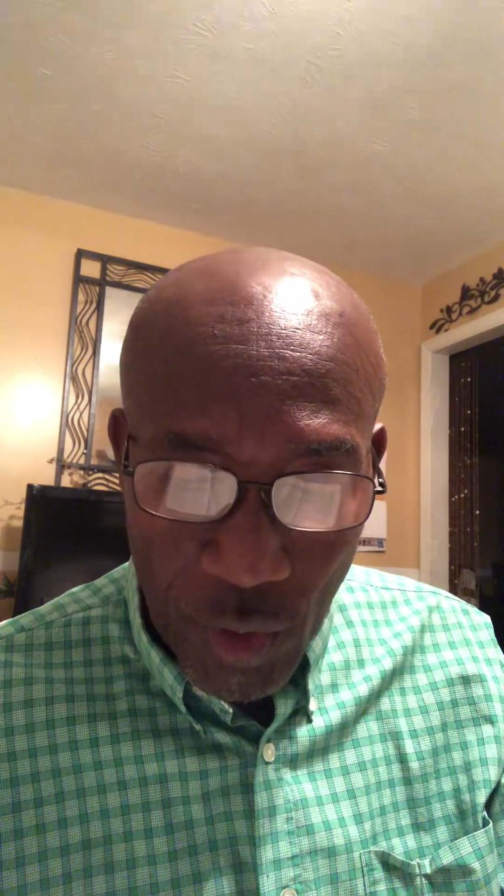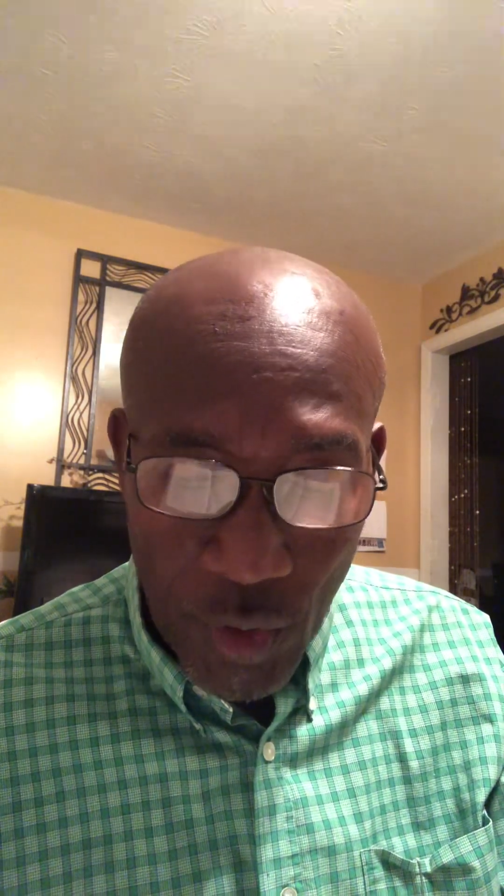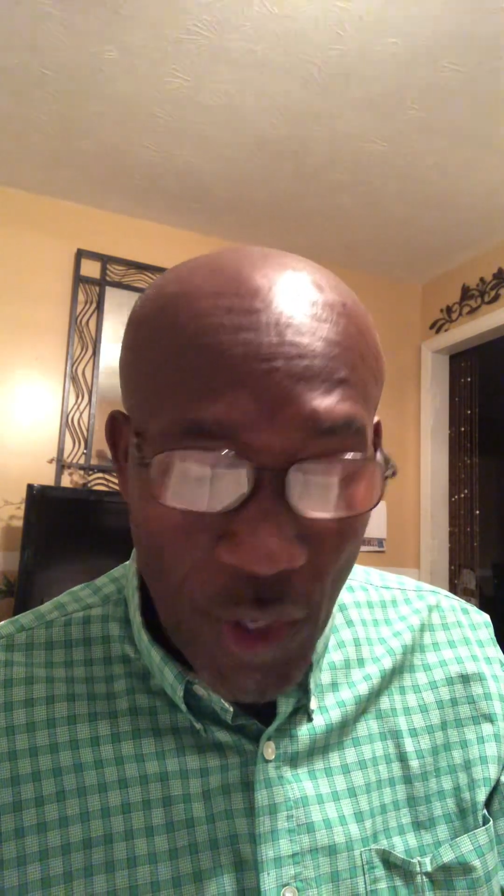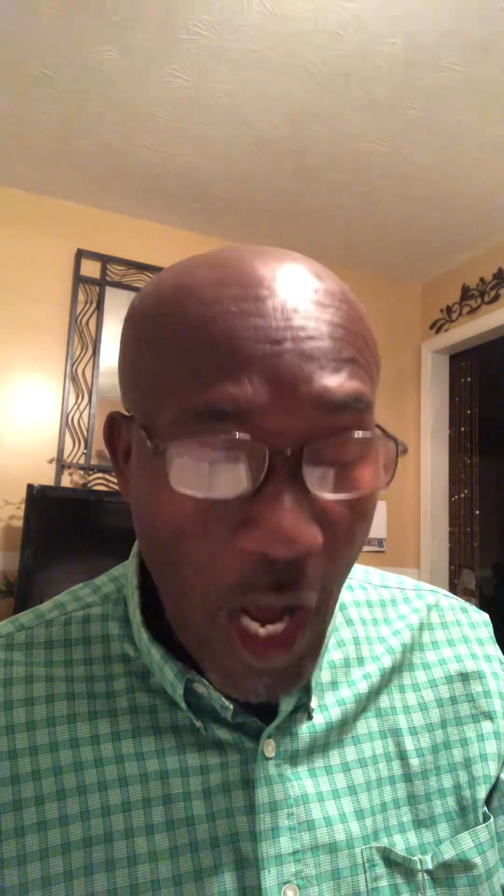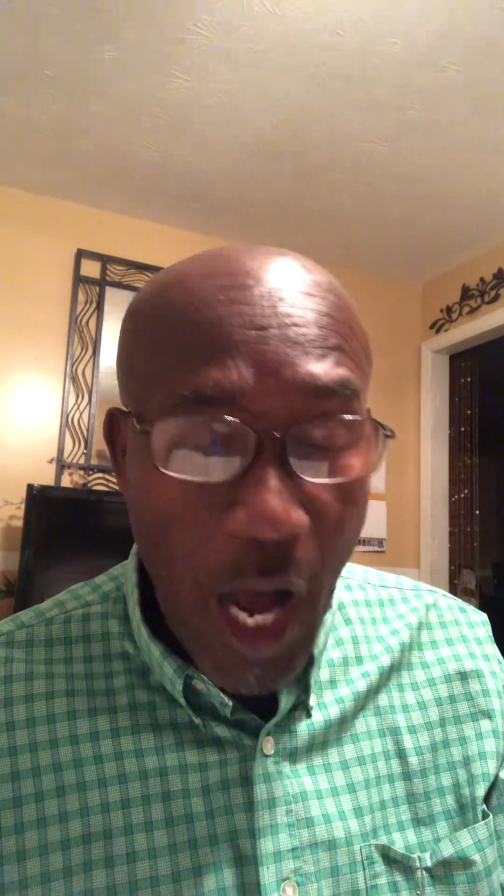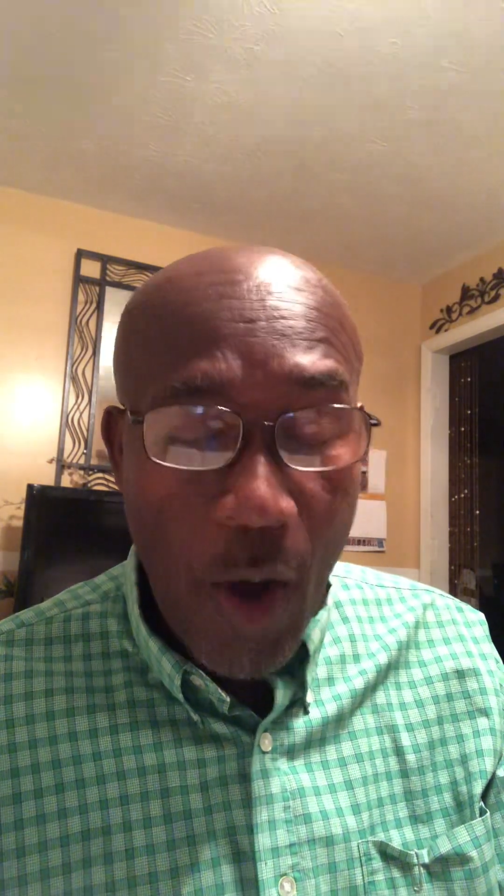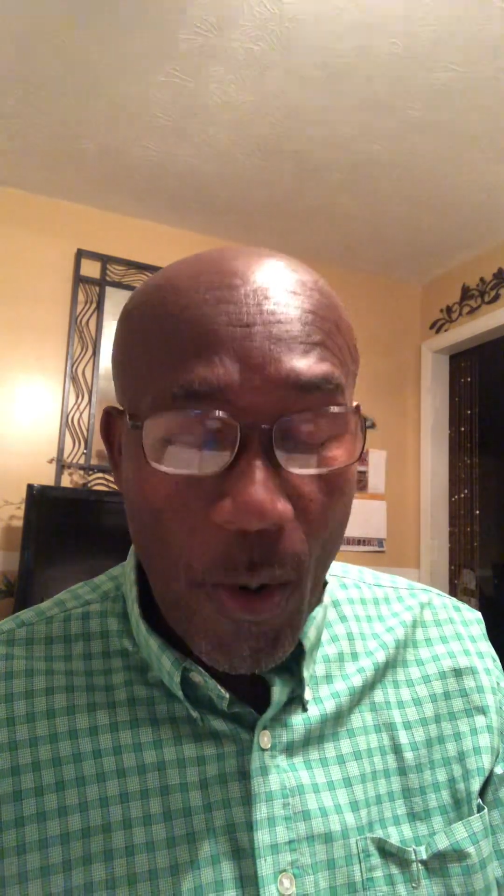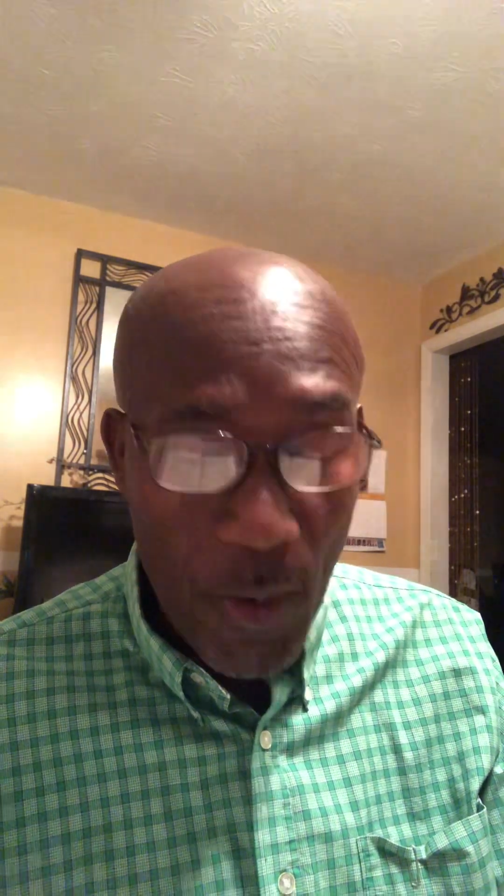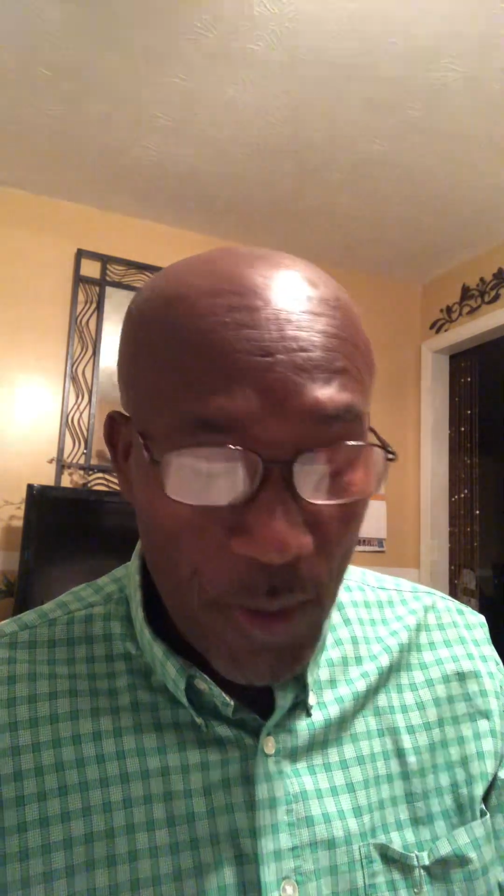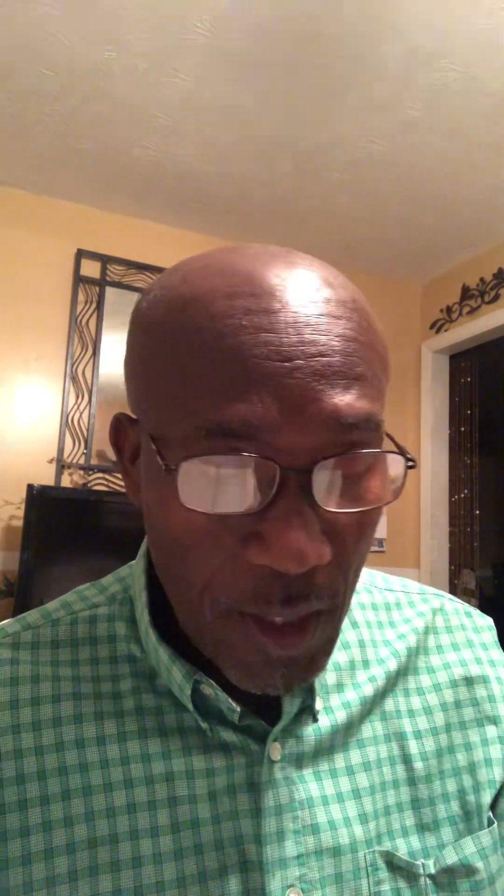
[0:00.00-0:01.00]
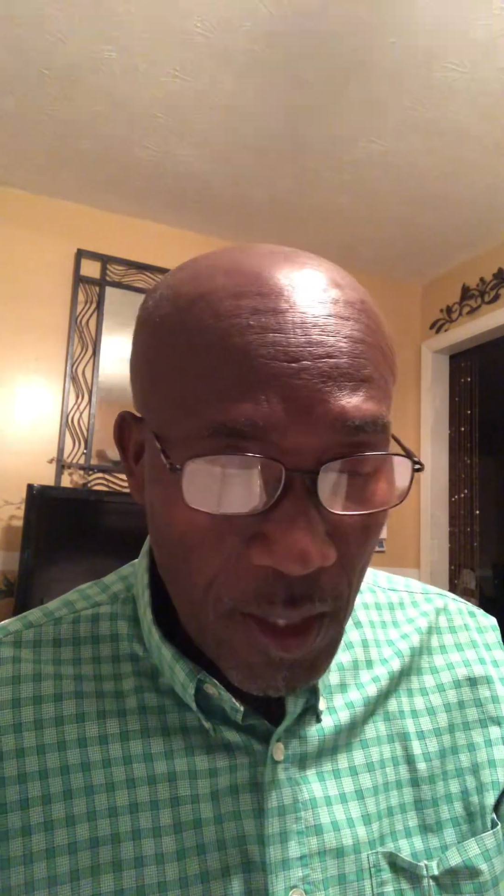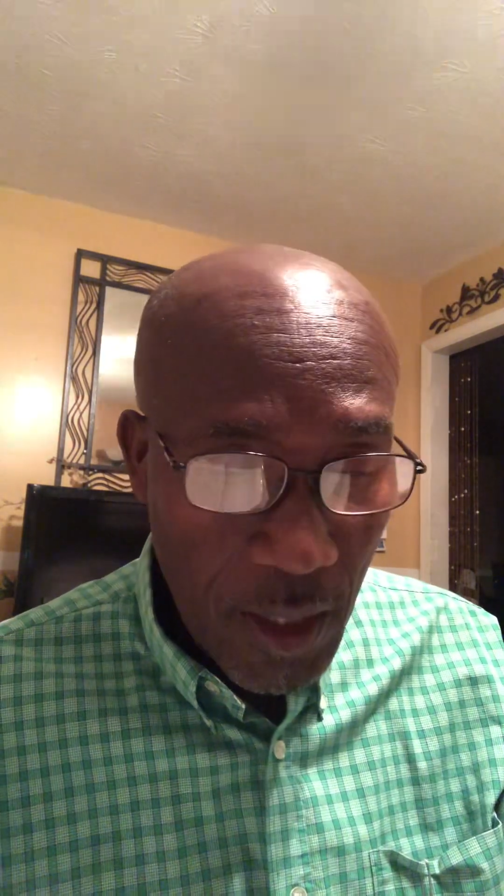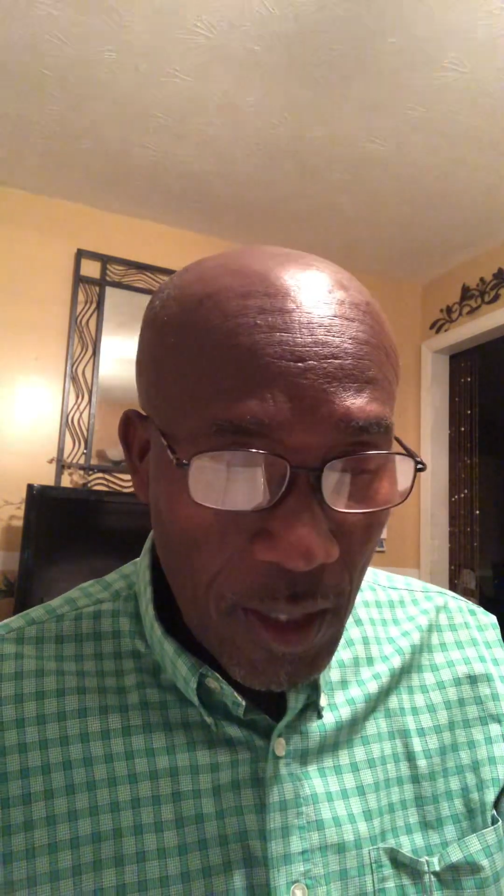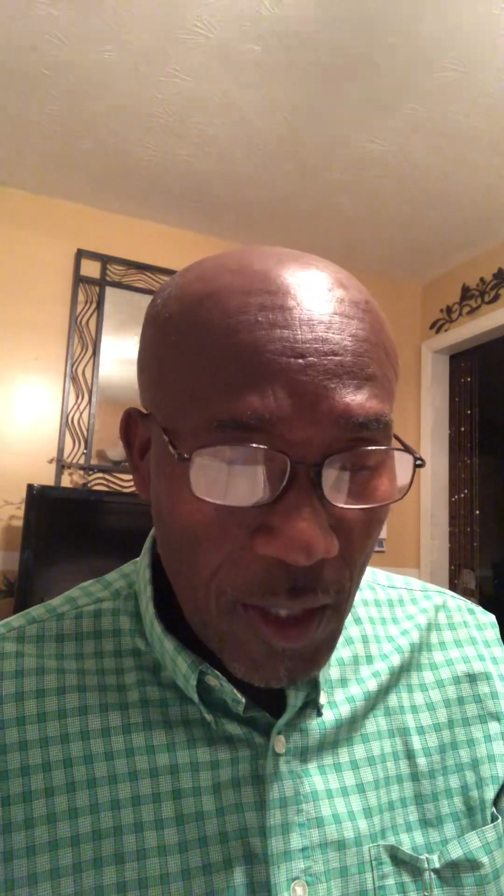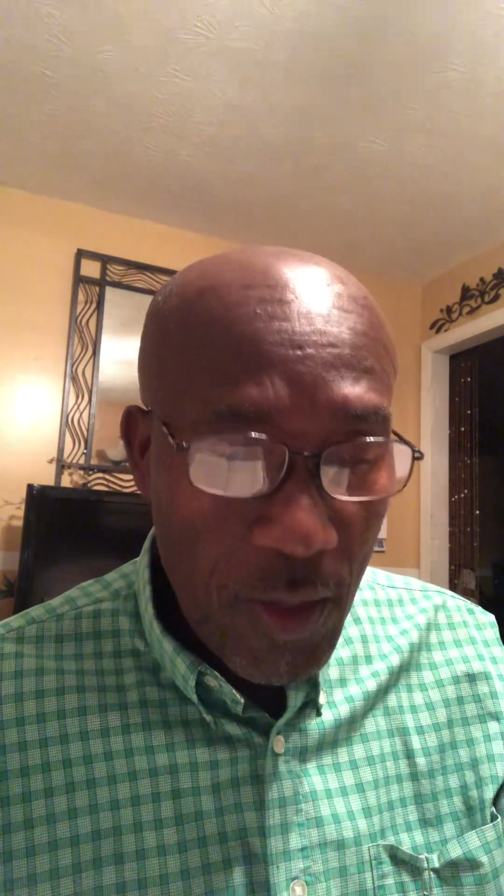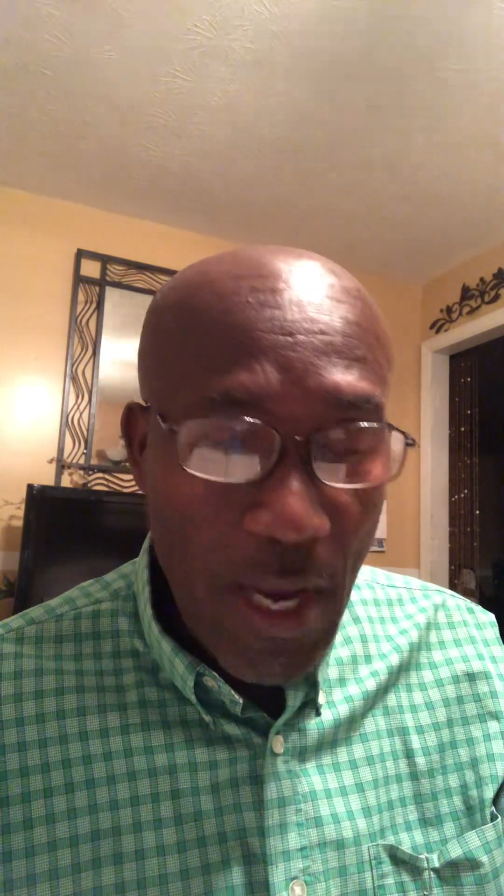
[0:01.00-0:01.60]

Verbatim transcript: No. No. You